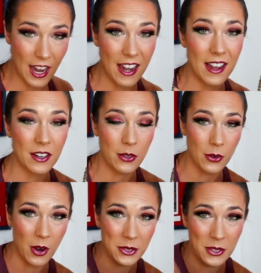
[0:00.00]
and
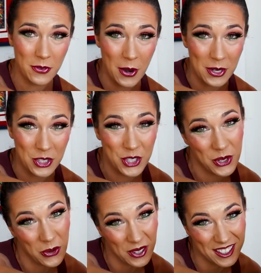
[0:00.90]
they're also very
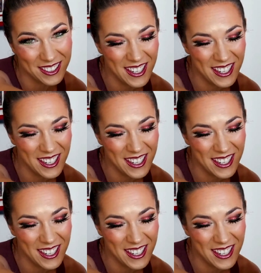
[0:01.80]
short.